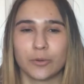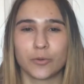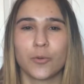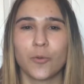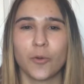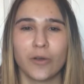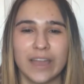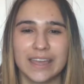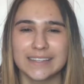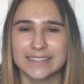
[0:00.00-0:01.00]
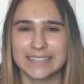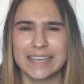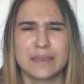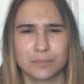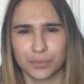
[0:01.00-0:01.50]
cool and
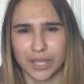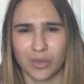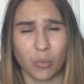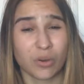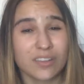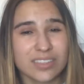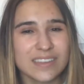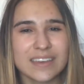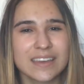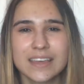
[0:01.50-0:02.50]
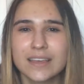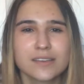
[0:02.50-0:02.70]
gameplay worthy.